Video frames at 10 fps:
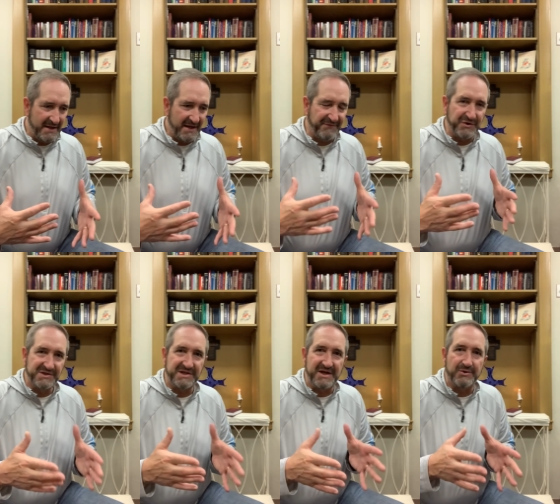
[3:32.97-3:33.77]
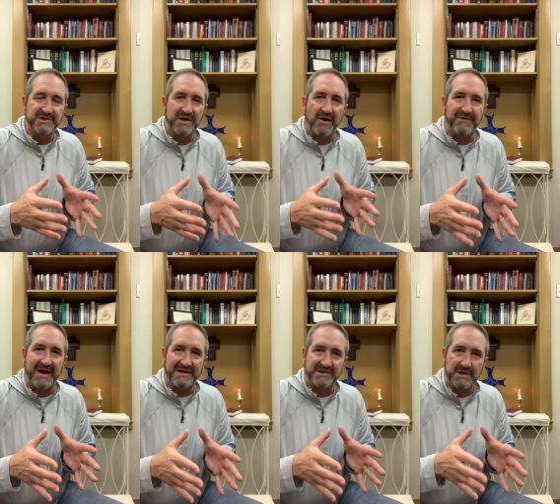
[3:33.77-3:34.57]
if you see yourself
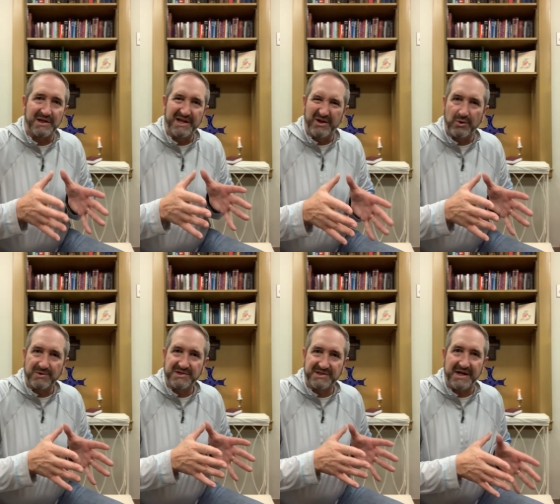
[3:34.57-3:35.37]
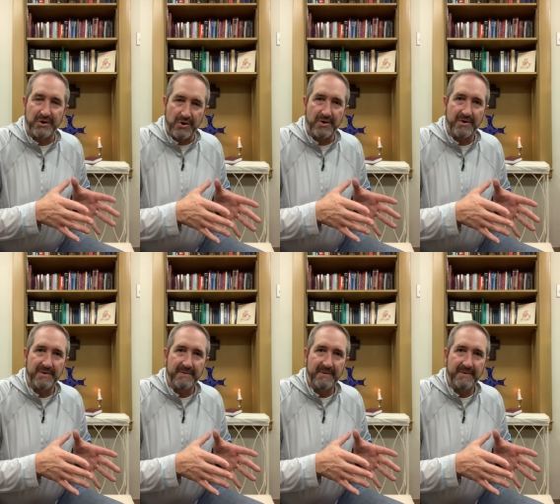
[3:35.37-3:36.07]
as a little sinner,